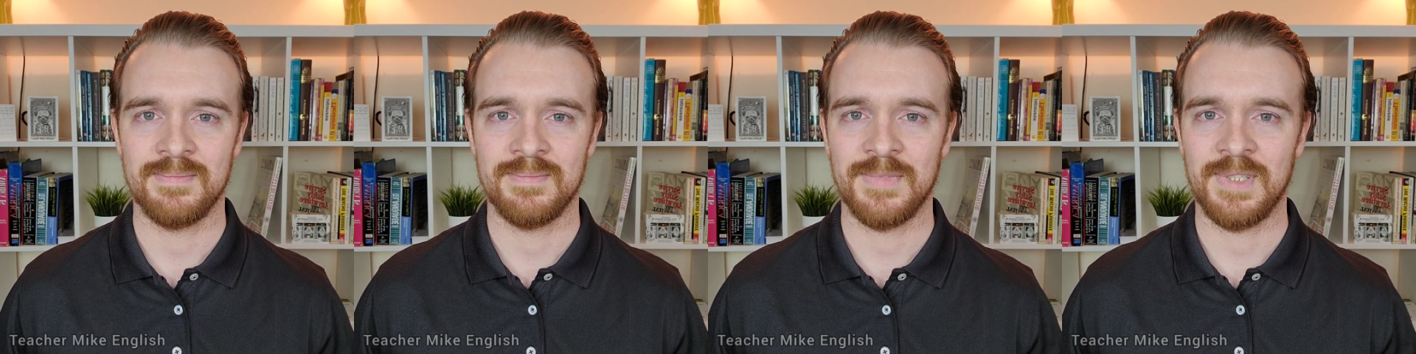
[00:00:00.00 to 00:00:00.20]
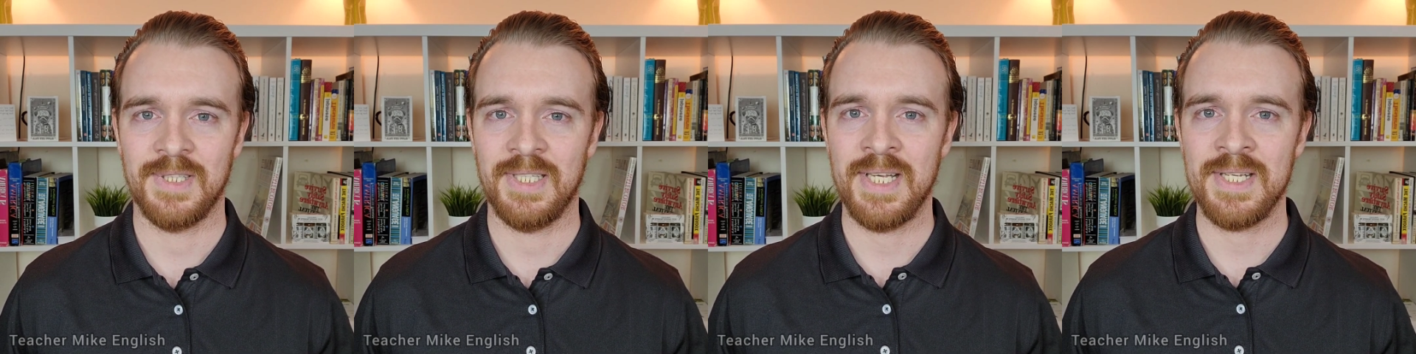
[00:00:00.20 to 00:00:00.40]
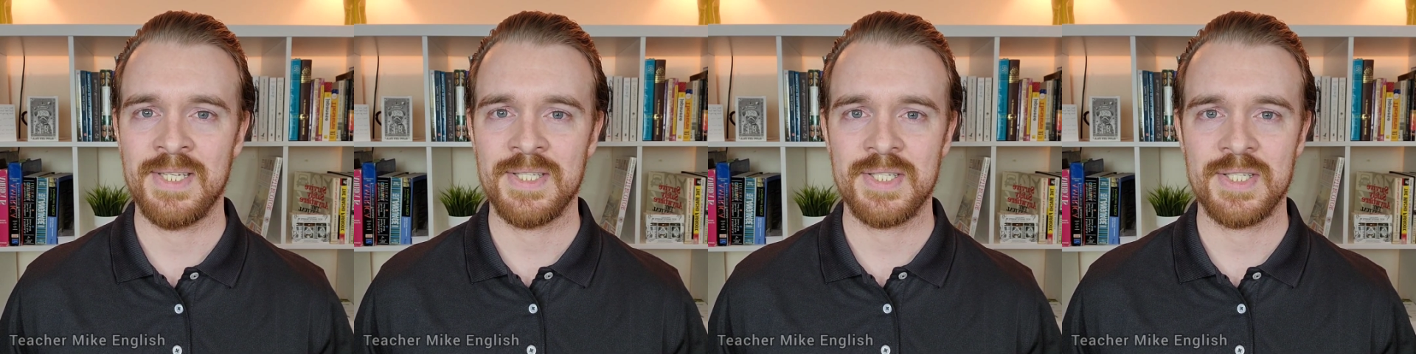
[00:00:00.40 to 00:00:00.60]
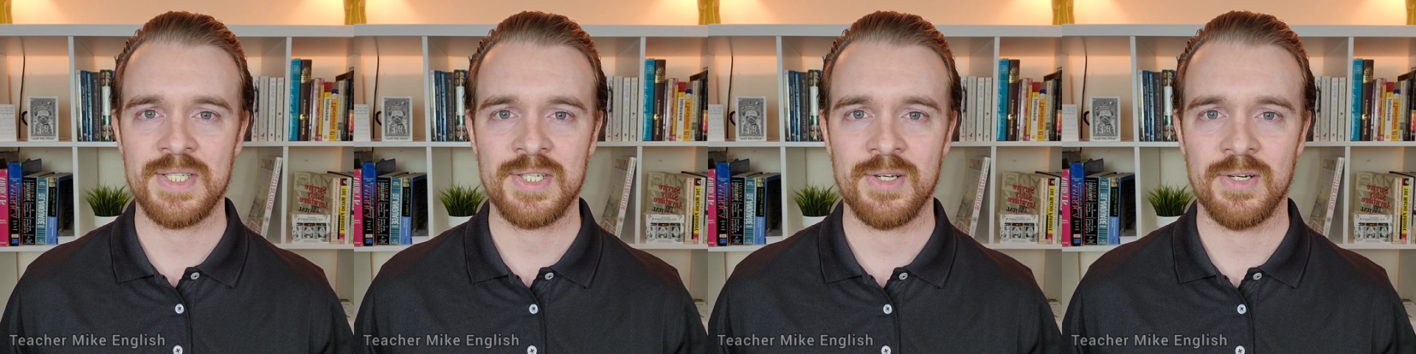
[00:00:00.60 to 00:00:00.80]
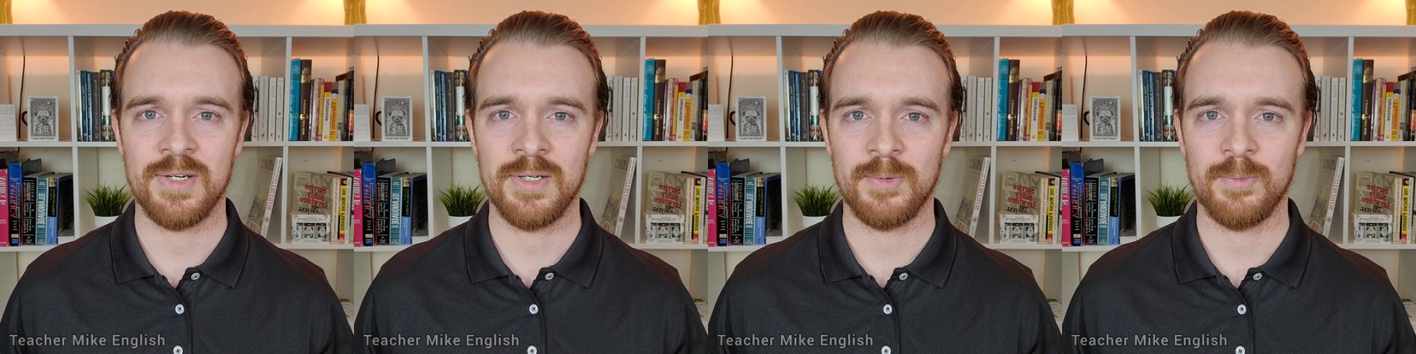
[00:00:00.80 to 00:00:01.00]
Let's
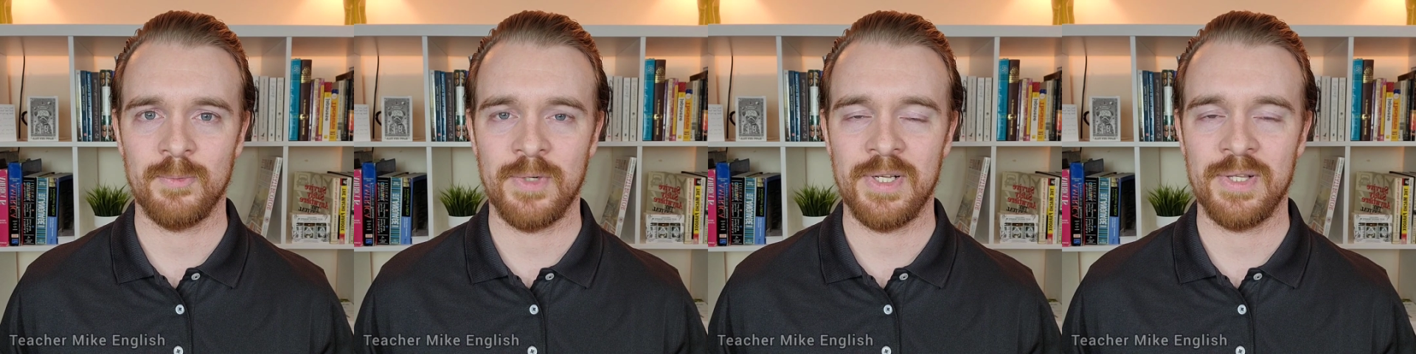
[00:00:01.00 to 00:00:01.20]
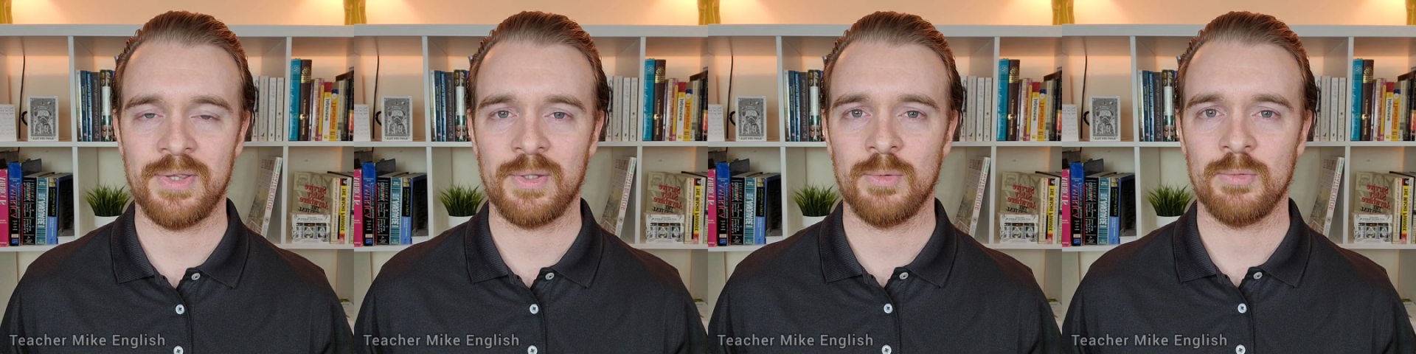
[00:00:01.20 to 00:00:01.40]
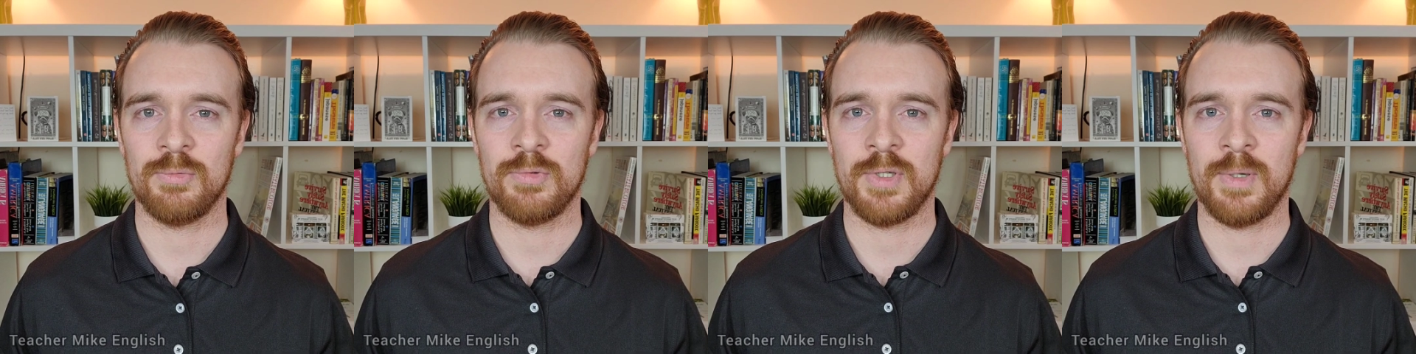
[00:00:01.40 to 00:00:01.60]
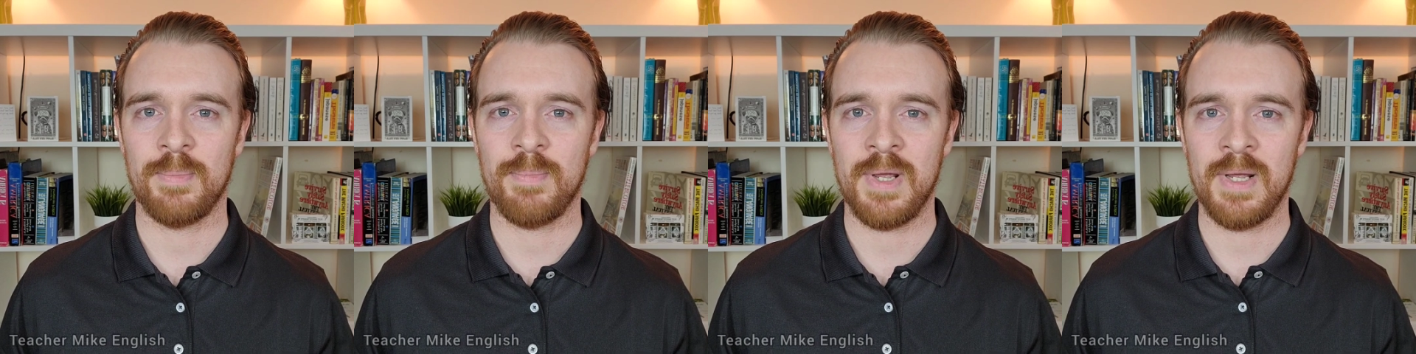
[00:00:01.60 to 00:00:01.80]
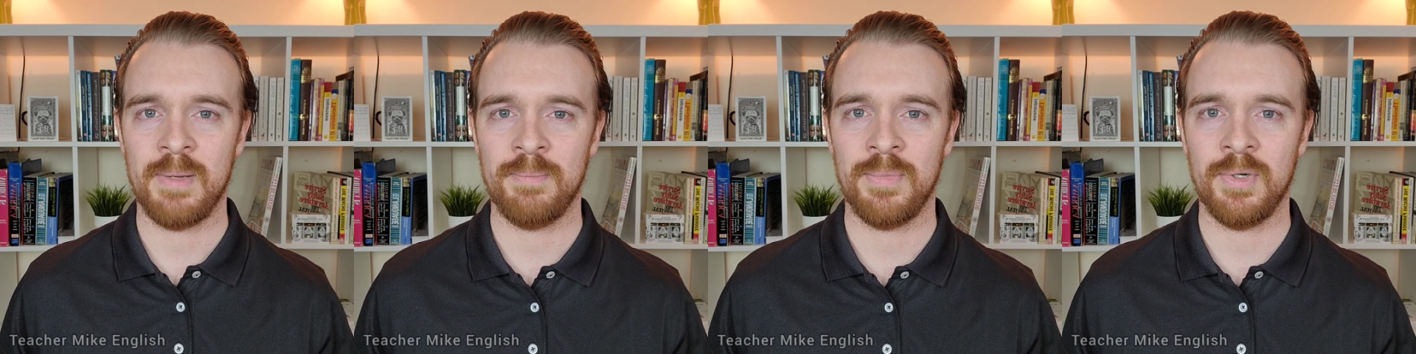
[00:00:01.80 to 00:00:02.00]
start with
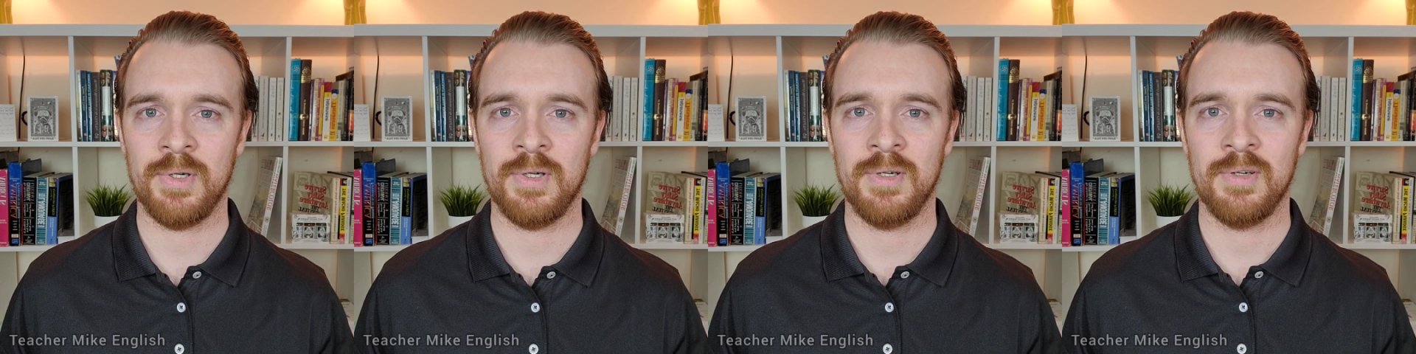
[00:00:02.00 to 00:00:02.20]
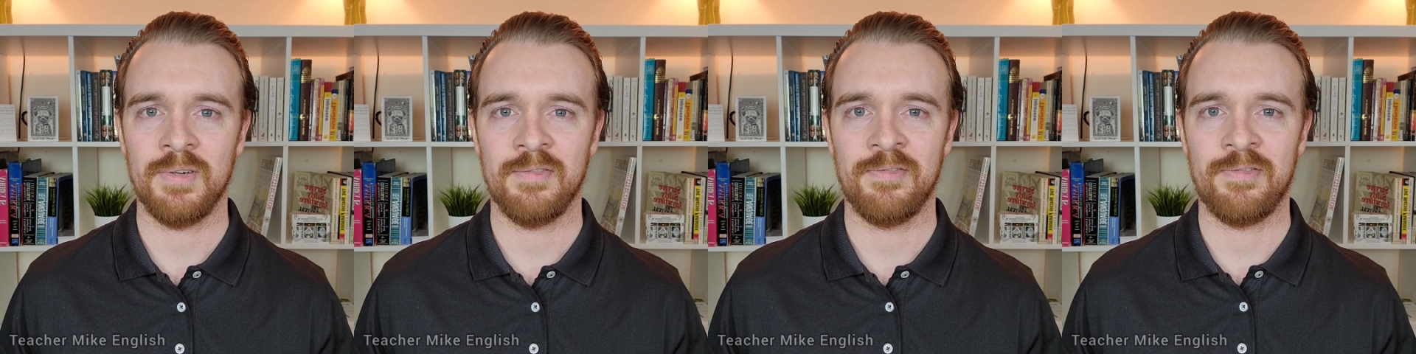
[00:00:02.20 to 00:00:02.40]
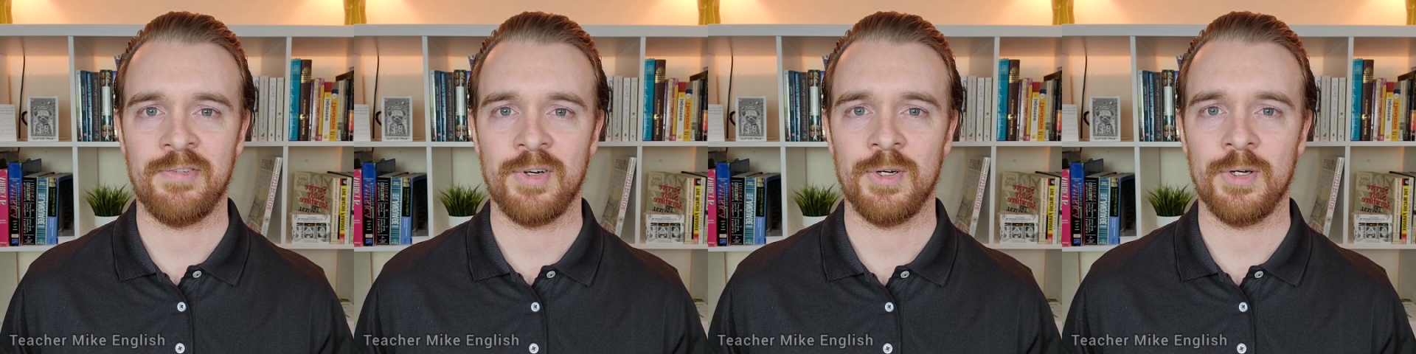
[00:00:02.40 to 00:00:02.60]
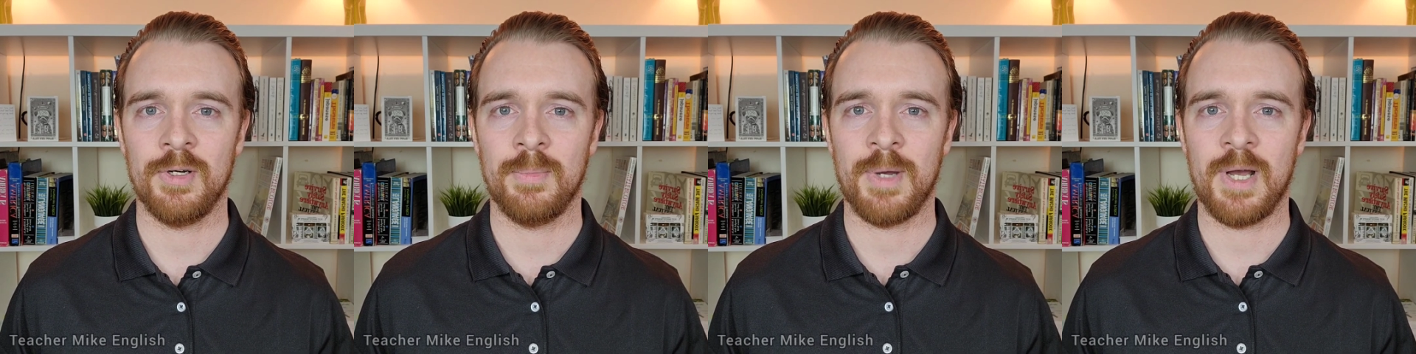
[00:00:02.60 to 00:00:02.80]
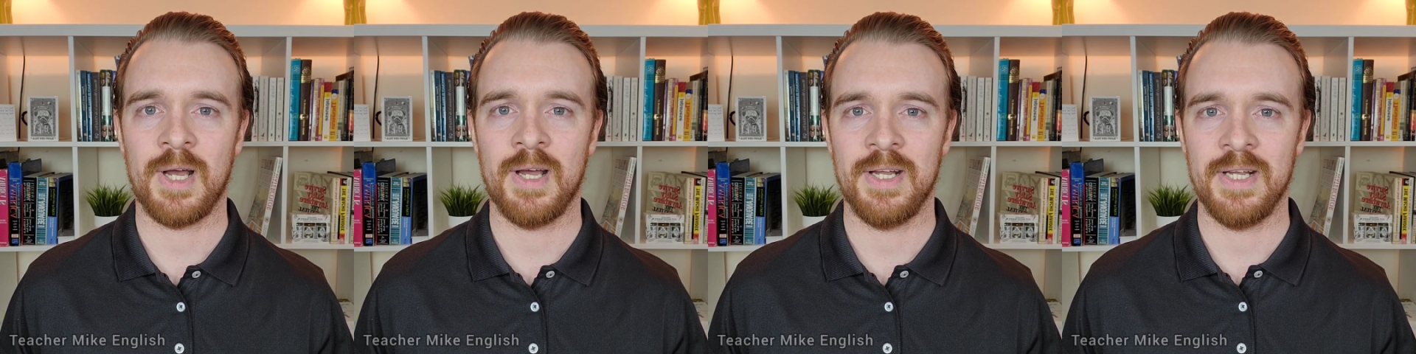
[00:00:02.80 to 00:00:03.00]
remember verb
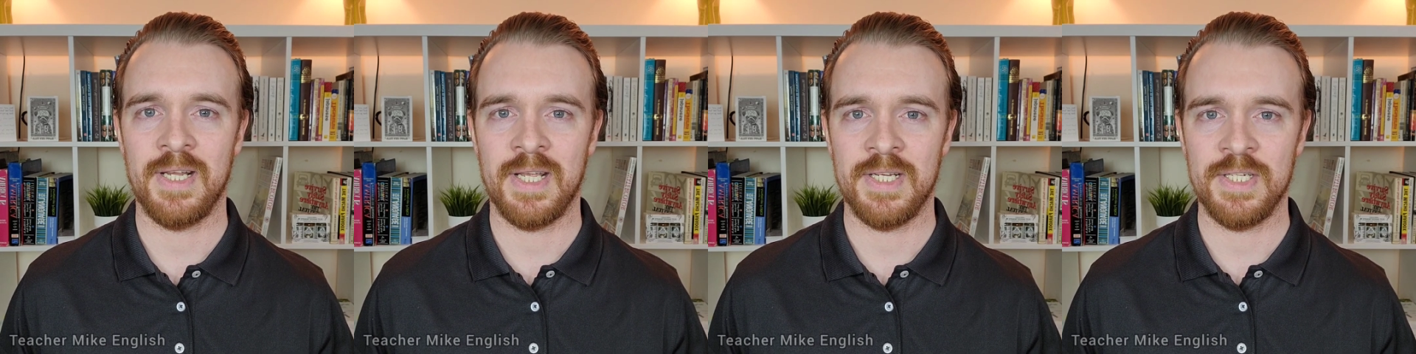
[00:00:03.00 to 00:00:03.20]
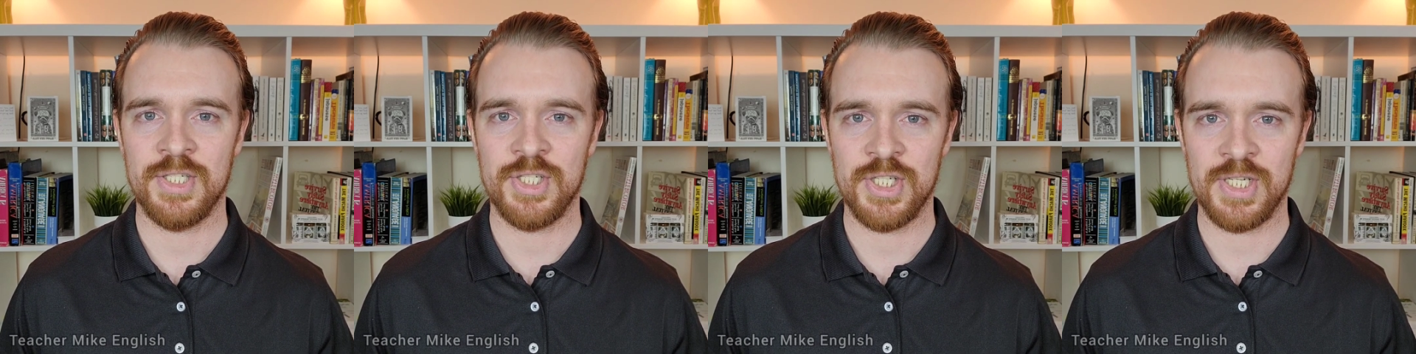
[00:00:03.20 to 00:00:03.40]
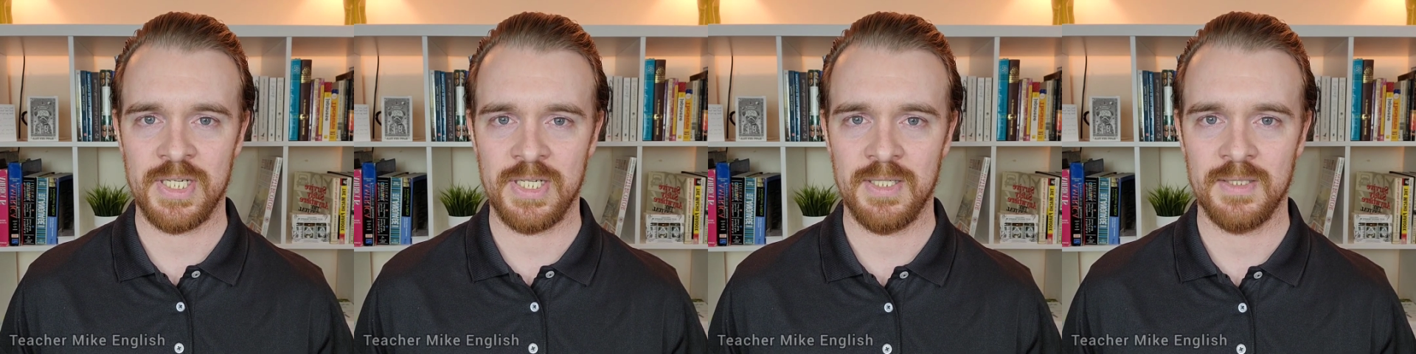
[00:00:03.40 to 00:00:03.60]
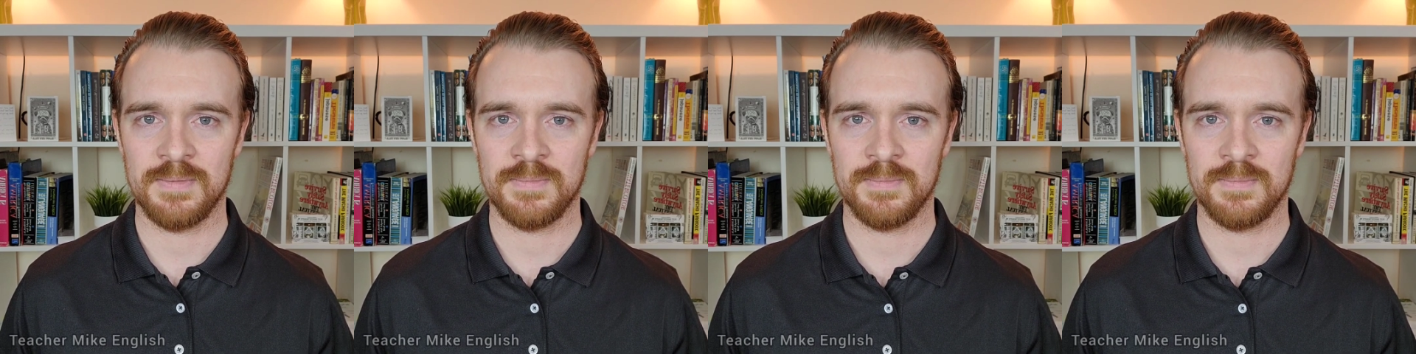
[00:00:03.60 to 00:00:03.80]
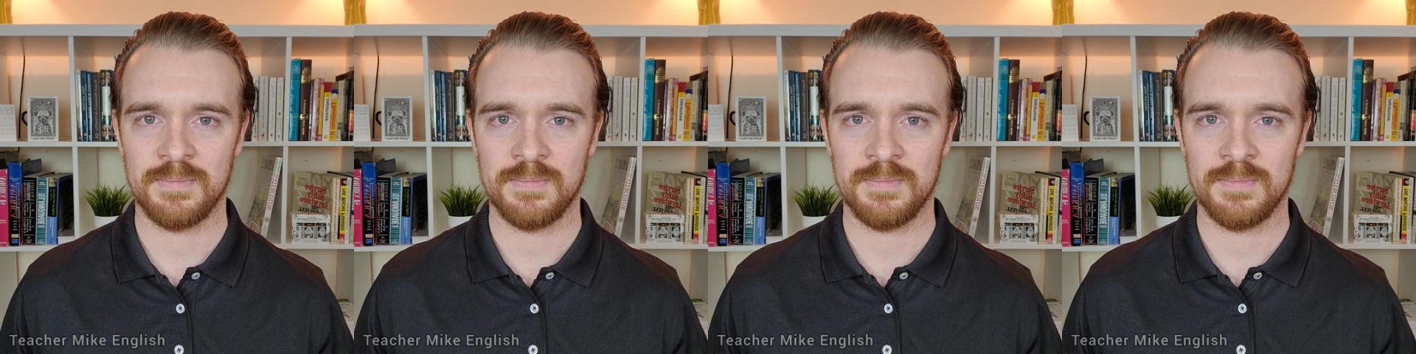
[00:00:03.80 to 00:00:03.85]
ing.